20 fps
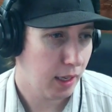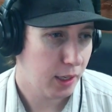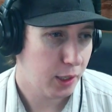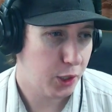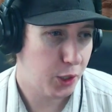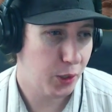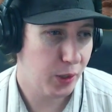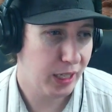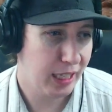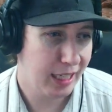
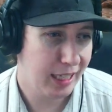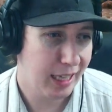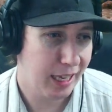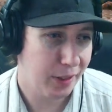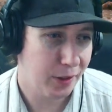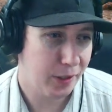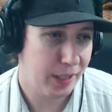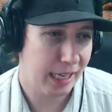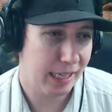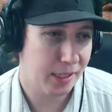Do you need
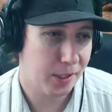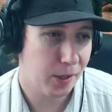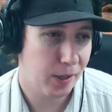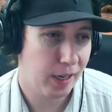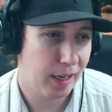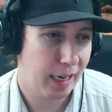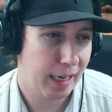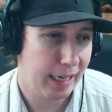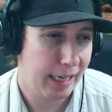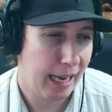another tester
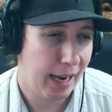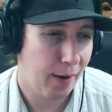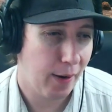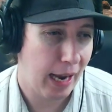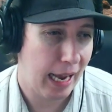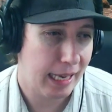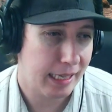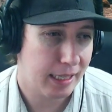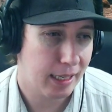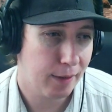right now?
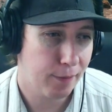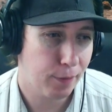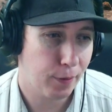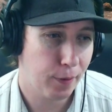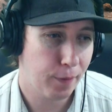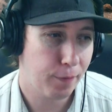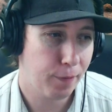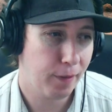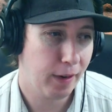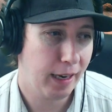Asking for
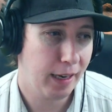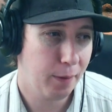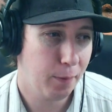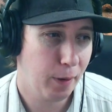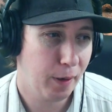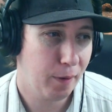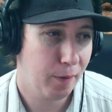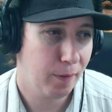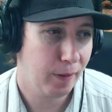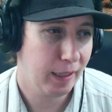a friend,
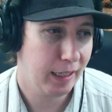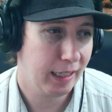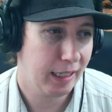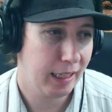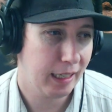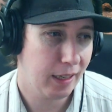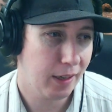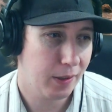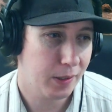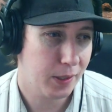wink
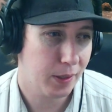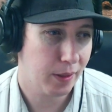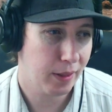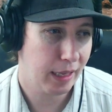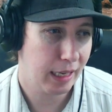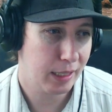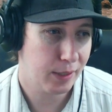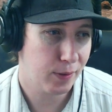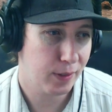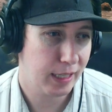wink. Also,
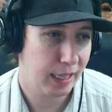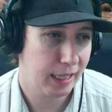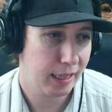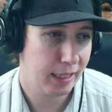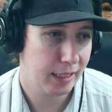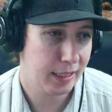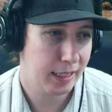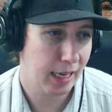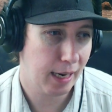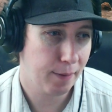thanks for taking the
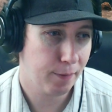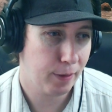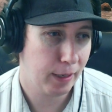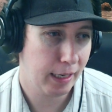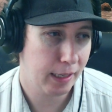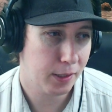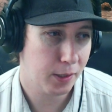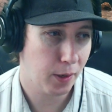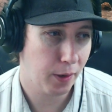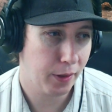time to
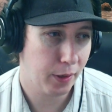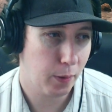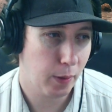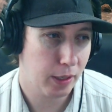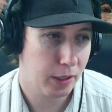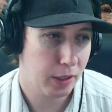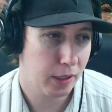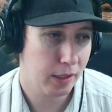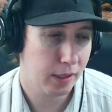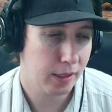answer all the
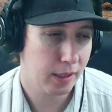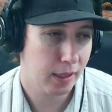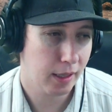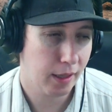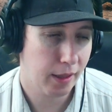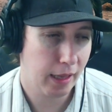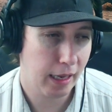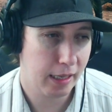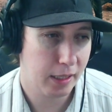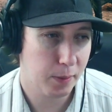questions.
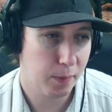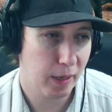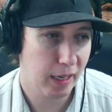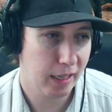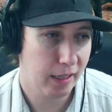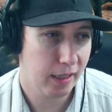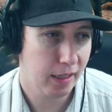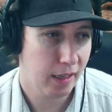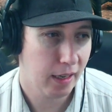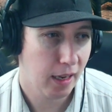Thanks,
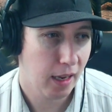man.